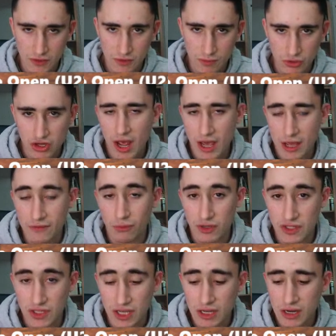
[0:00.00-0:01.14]
which I had
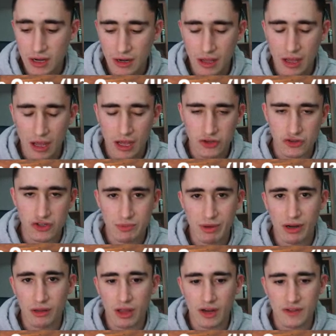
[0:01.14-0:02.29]
foreseen, and I actually spent a
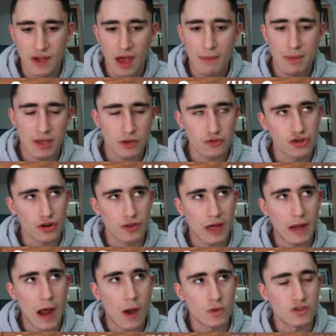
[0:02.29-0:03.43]
lot of time making sure that
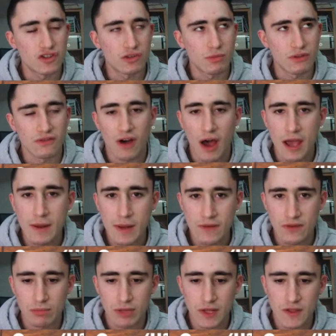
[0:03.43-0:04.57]
I would still be fine if he
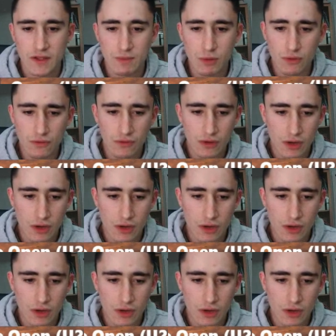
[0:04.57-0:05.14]
played this move.